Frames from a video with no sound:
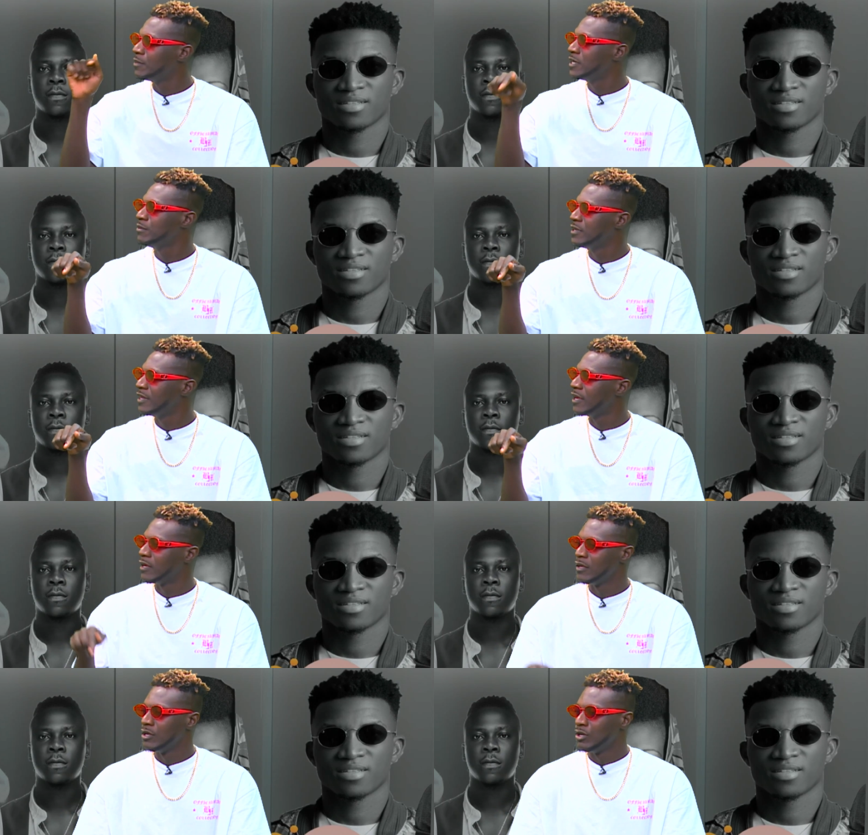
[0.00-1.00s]
Speaker 1: um, uh, yeah, did you
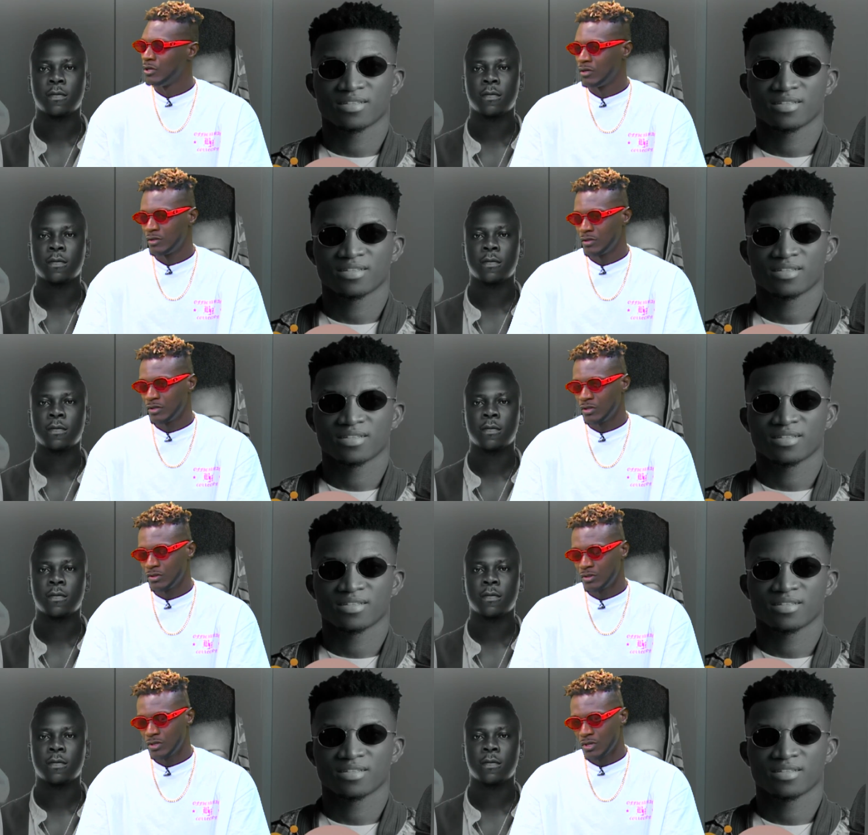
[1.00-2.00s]
see it happening?
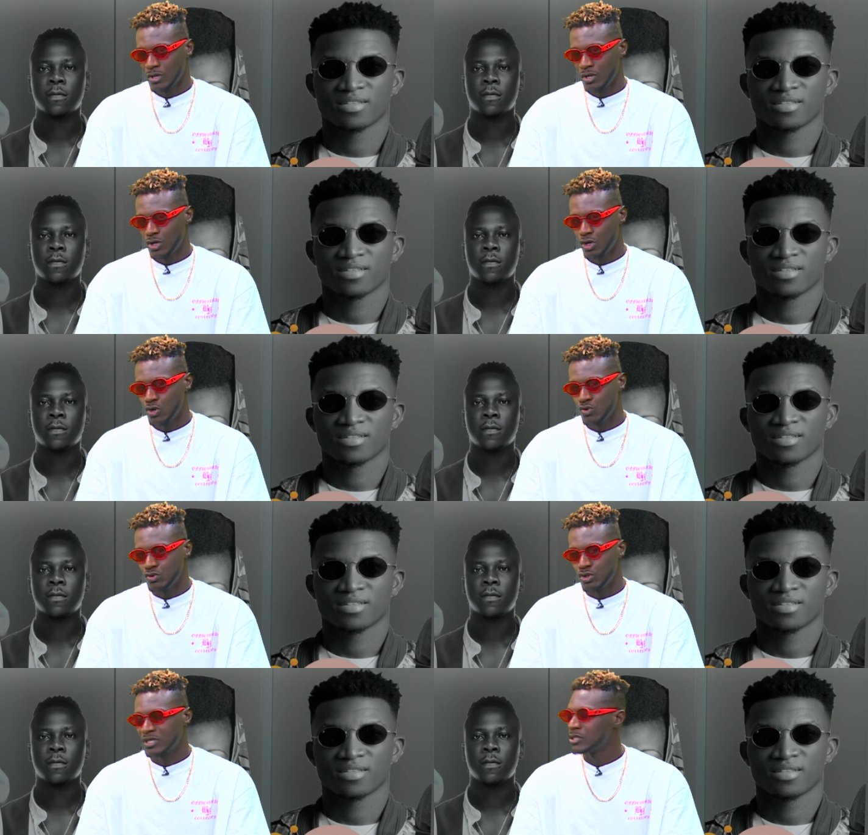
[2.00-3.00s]
Oh,
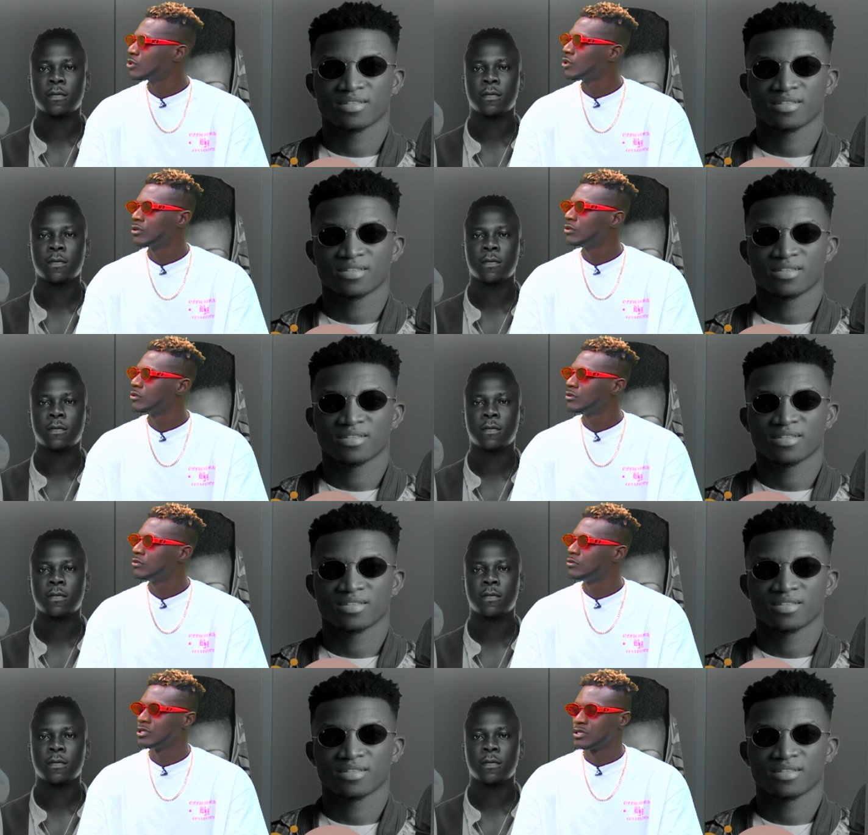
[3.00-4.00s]
not at all.
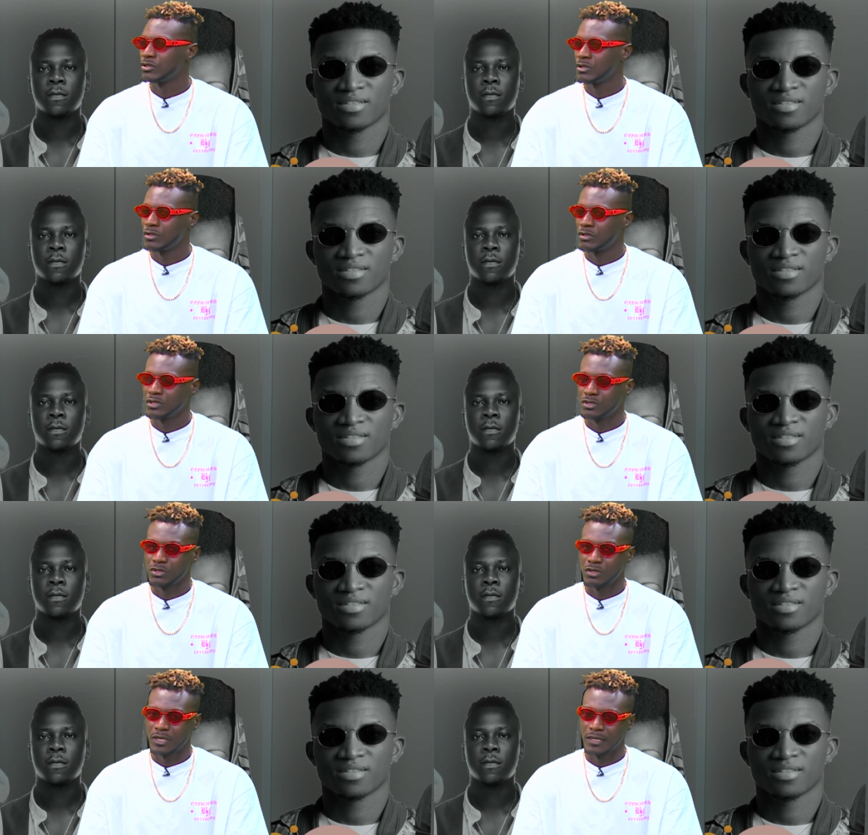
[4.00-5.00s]
Mm. Not at all. Not
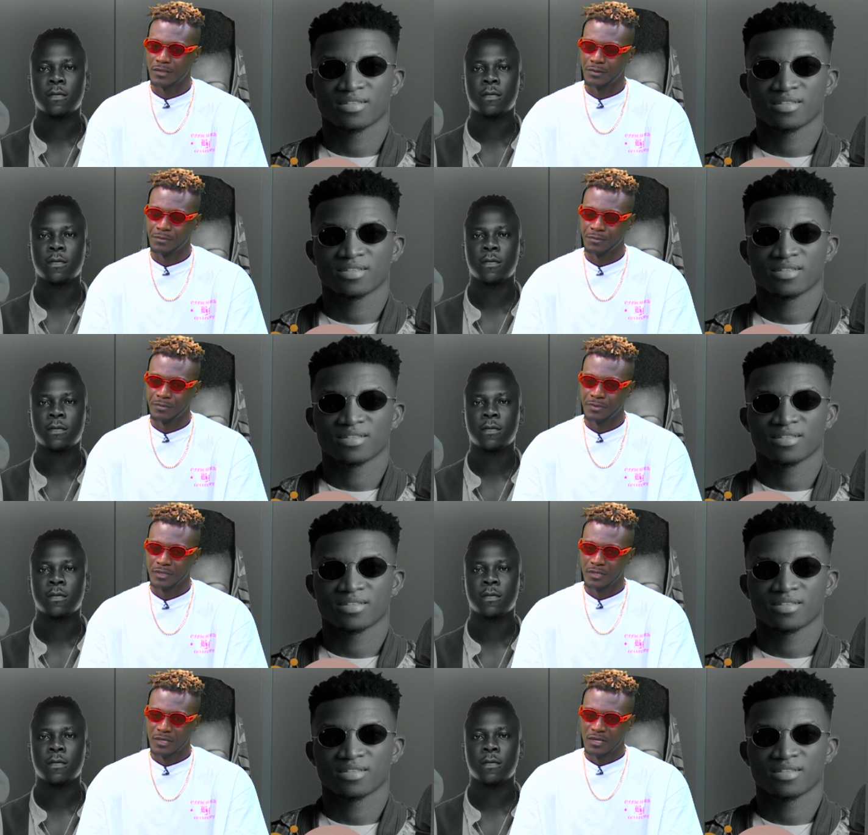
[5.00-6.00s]
at all. And um,
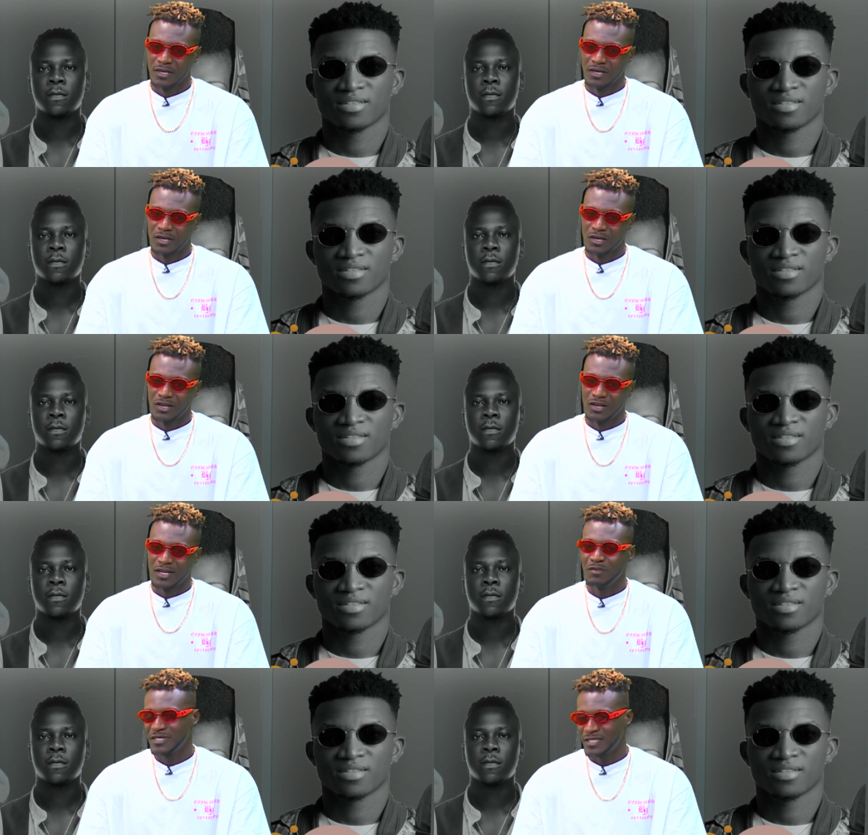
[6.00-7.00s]

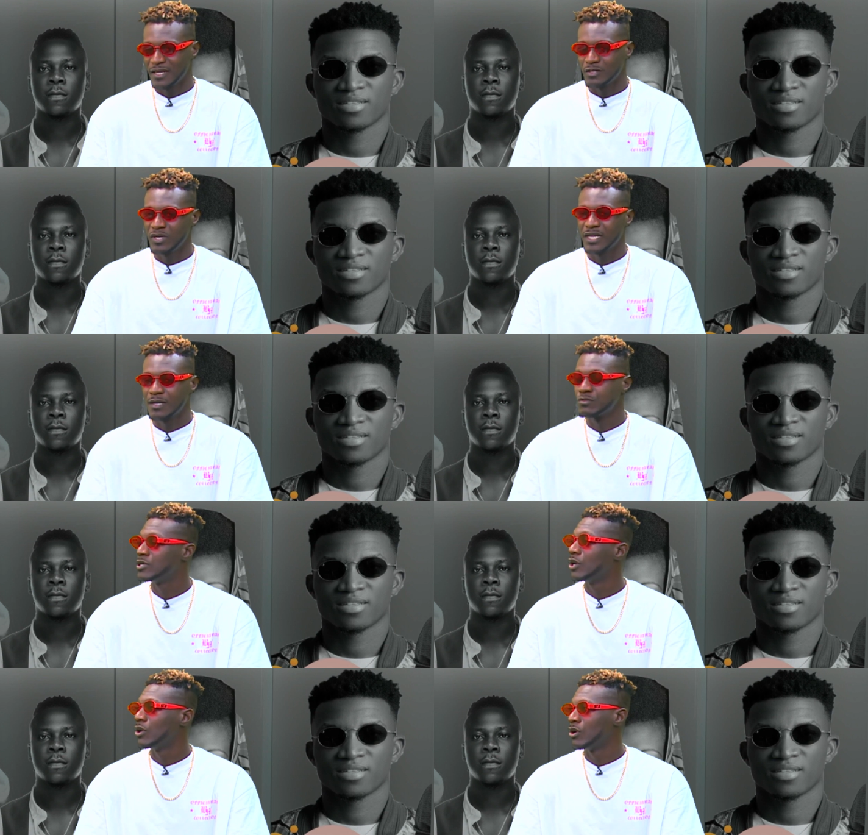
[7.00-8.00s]
let me say this: when it
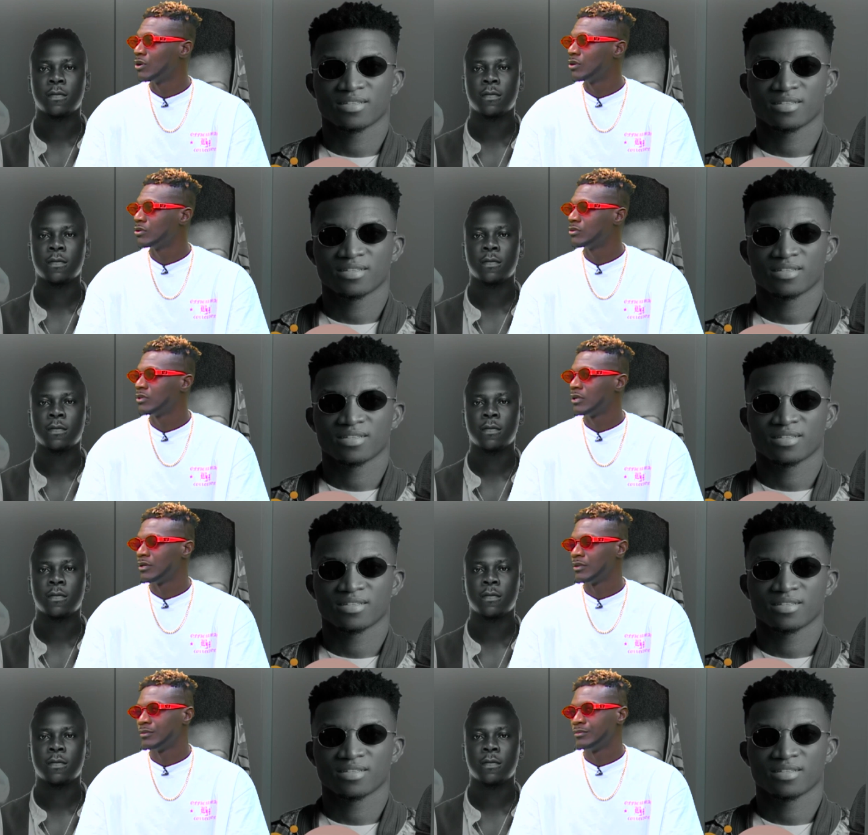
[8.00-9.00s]
comes to the law,
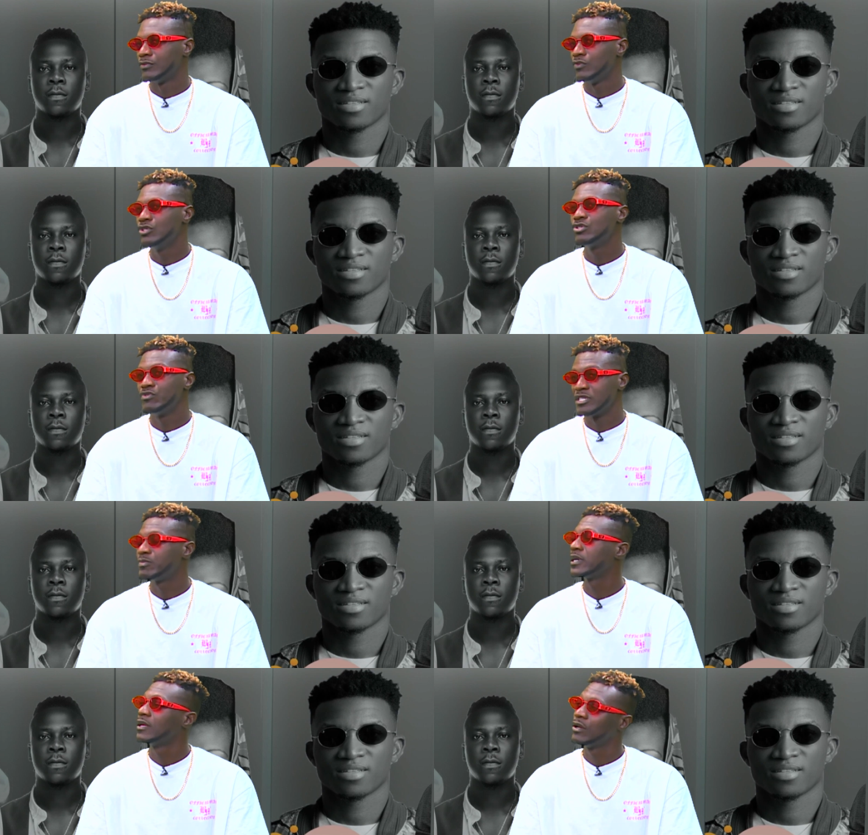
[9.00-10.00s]
um, we need to
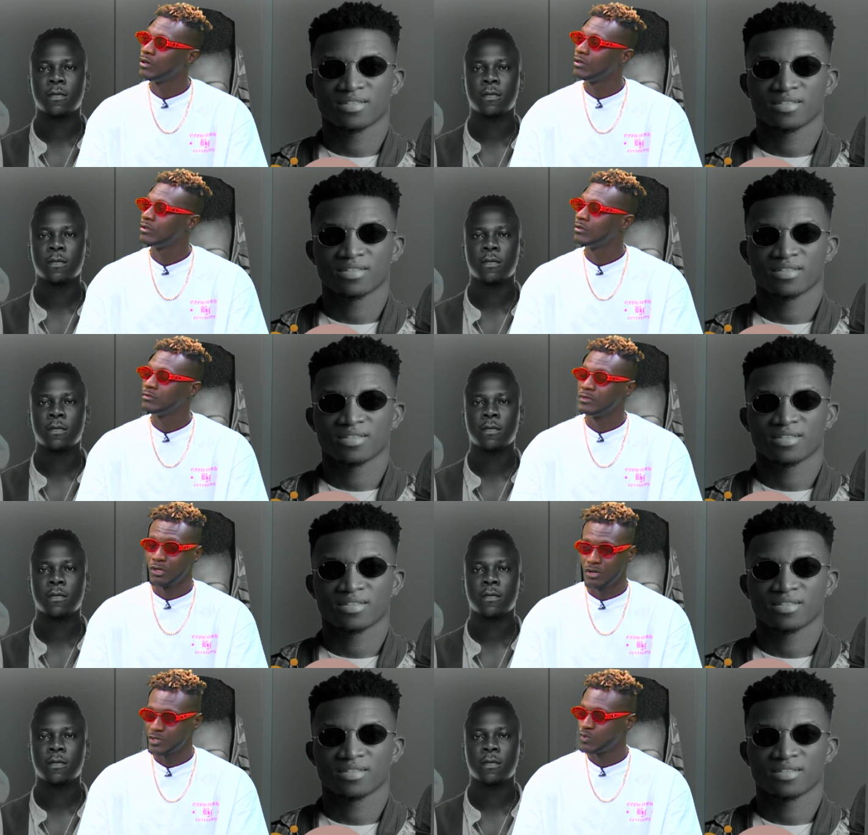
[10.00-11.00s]
respect the law.
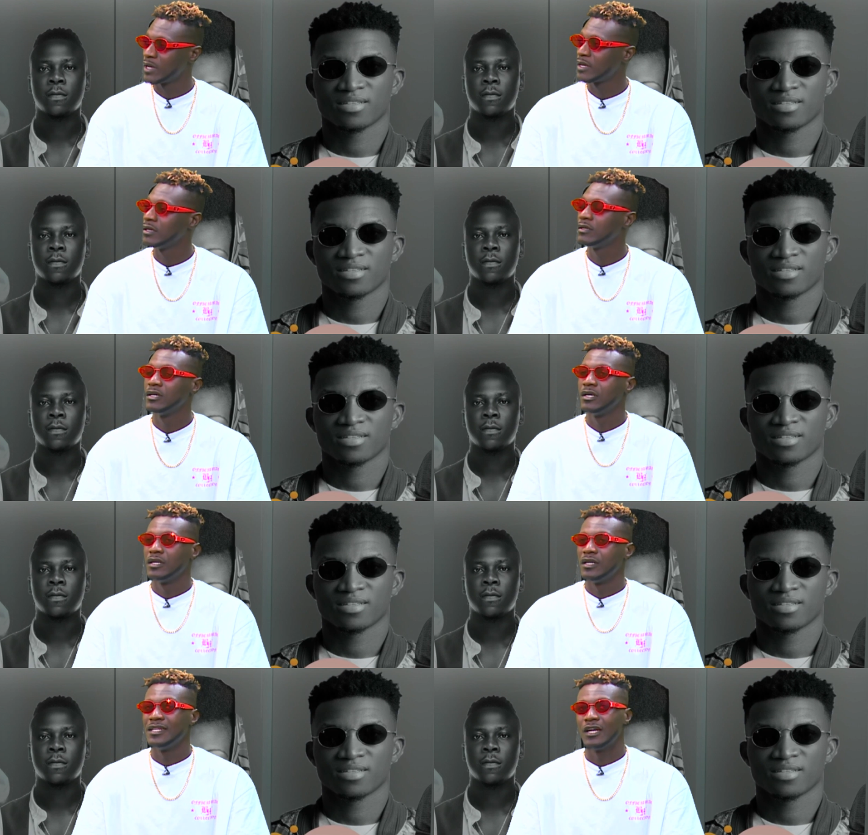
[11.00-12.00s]
The law is working.
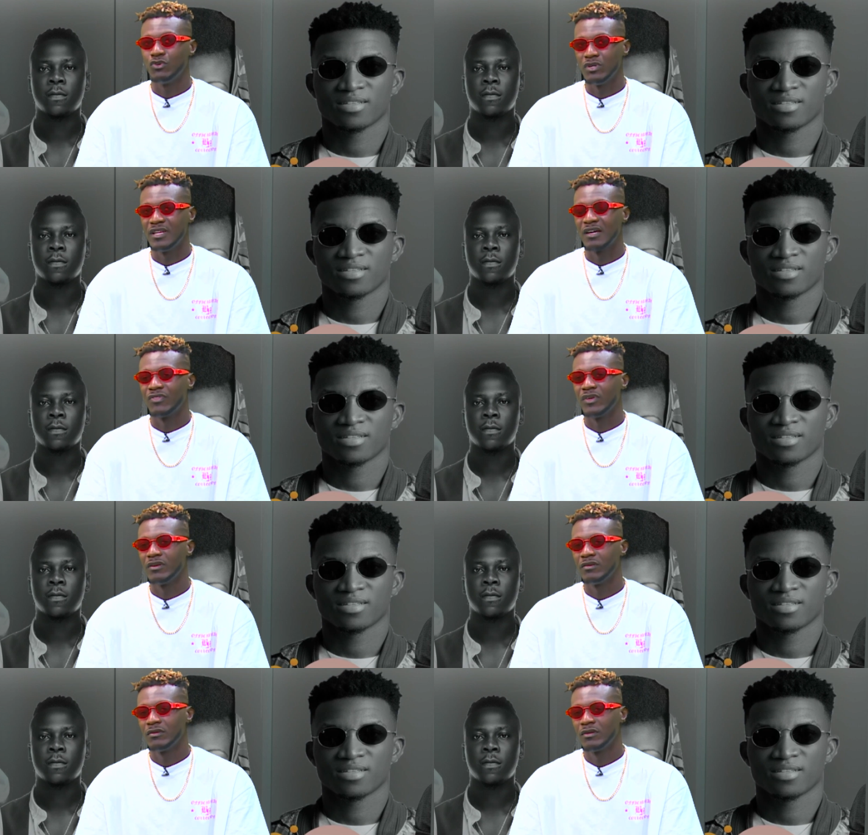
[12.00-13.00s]
They are doing their
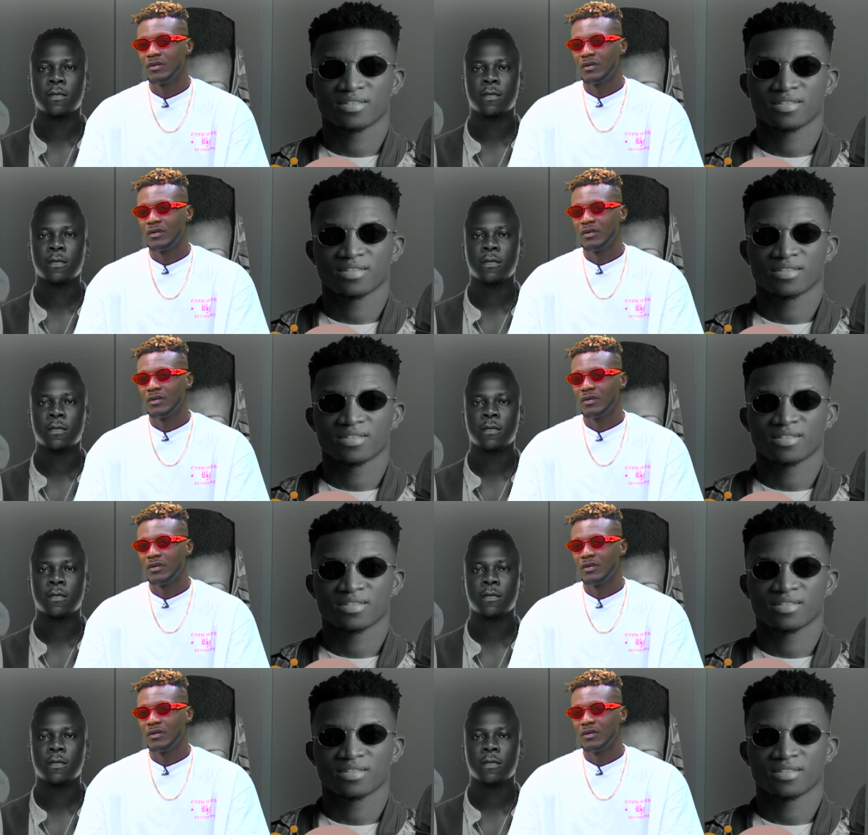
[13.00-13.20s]
thing.